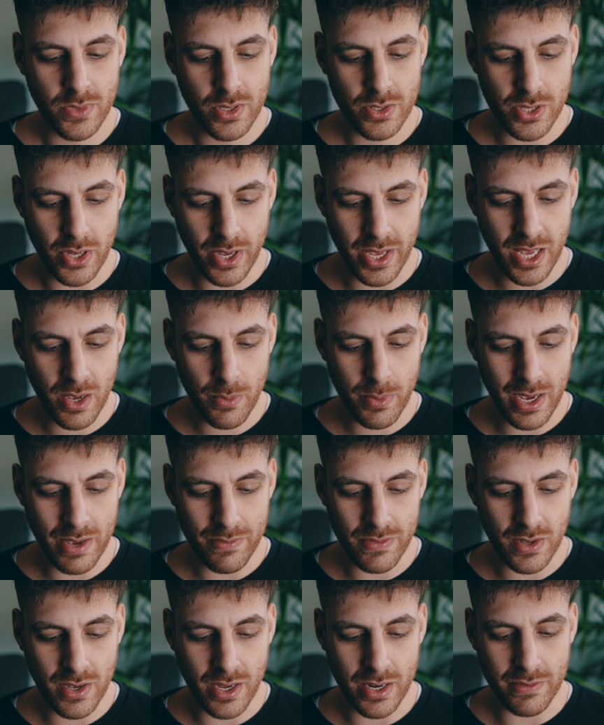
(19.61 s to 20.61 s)
So here we
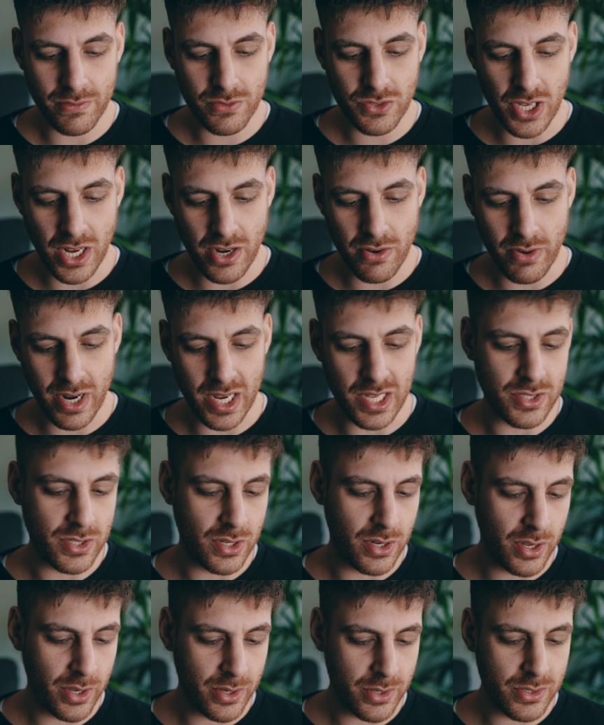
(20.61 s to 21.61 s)
have the kind of
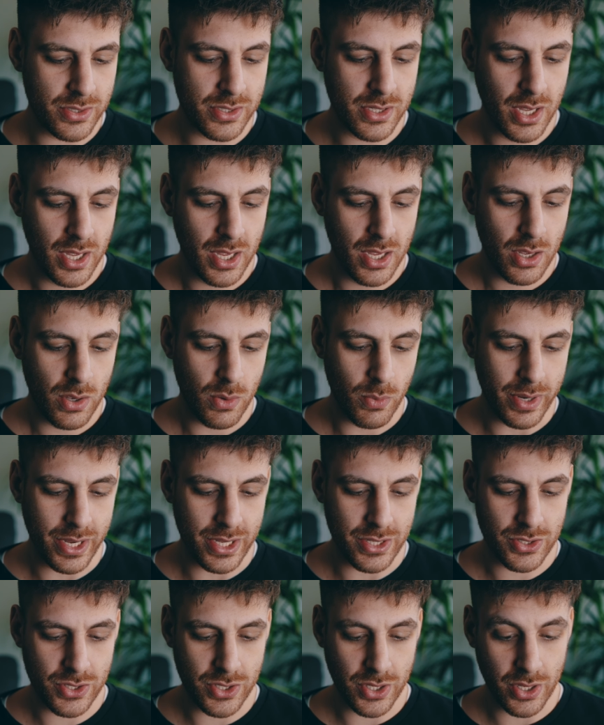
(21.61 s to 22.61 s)
generator nodes,
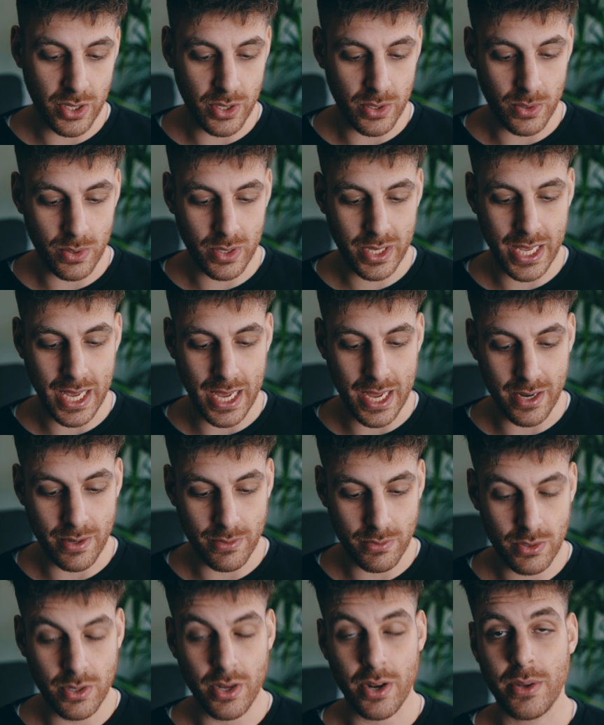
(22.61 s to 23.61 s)
which you
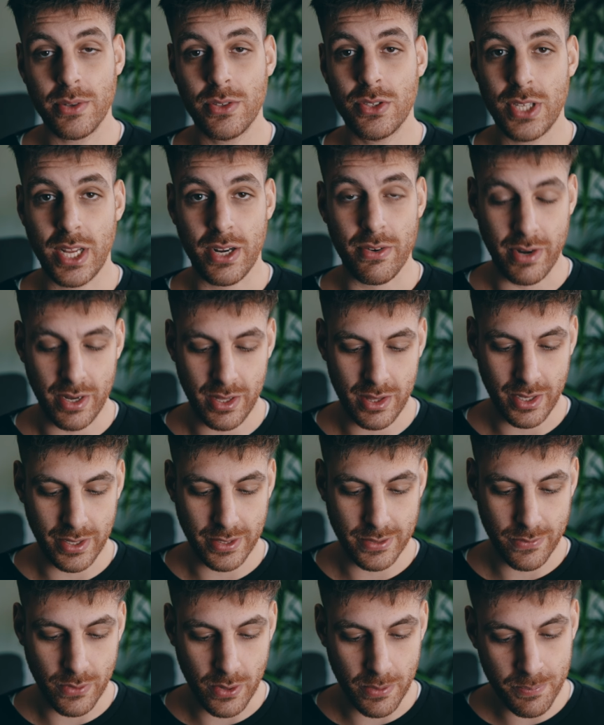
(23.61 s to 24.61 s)
can, generate
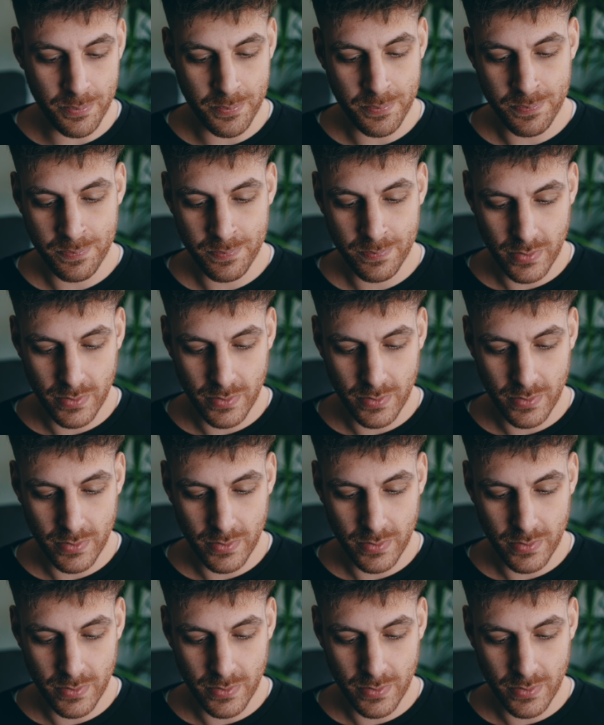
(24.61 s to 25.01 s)
things from.